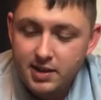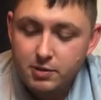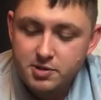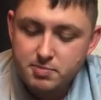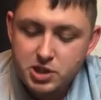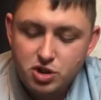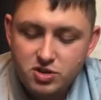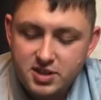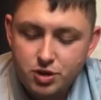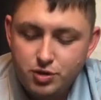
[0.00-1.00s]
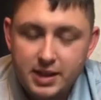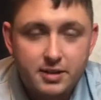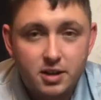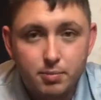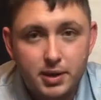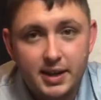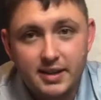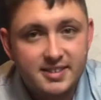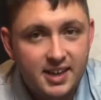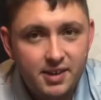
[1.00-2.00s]
There was missions that you had to complete
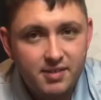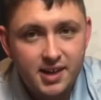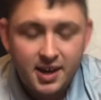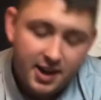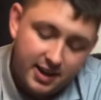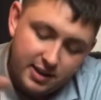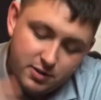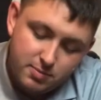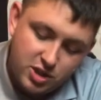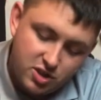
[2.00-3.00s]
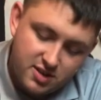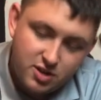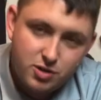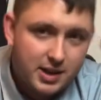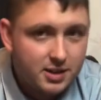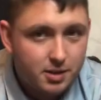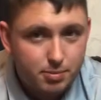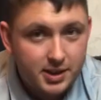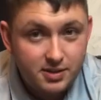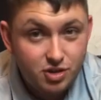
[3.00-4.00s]
as Evie, and there was missions that you had to
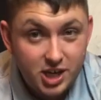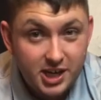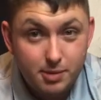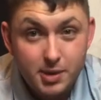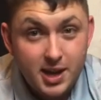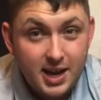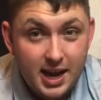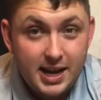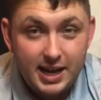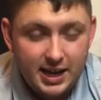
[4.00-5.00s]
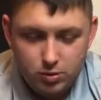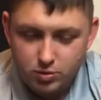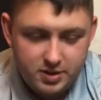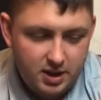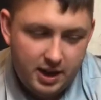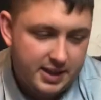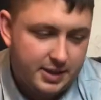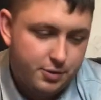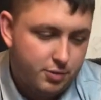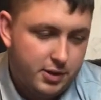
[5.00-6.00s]
complete as Jacob, and I
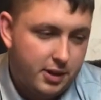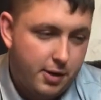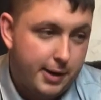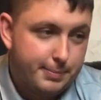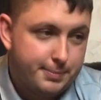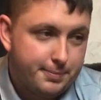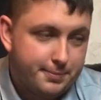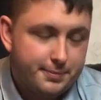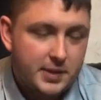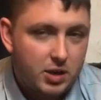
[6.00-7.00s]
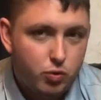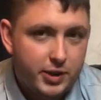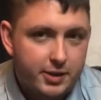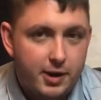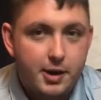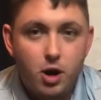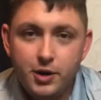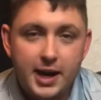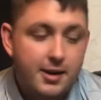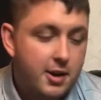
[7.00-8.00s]
think it was really great. Really great.
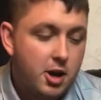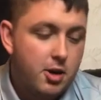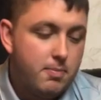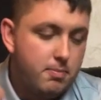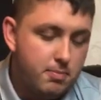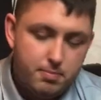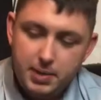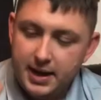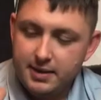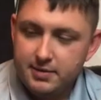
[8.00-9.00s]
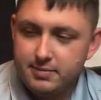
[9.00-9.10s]
Okay, but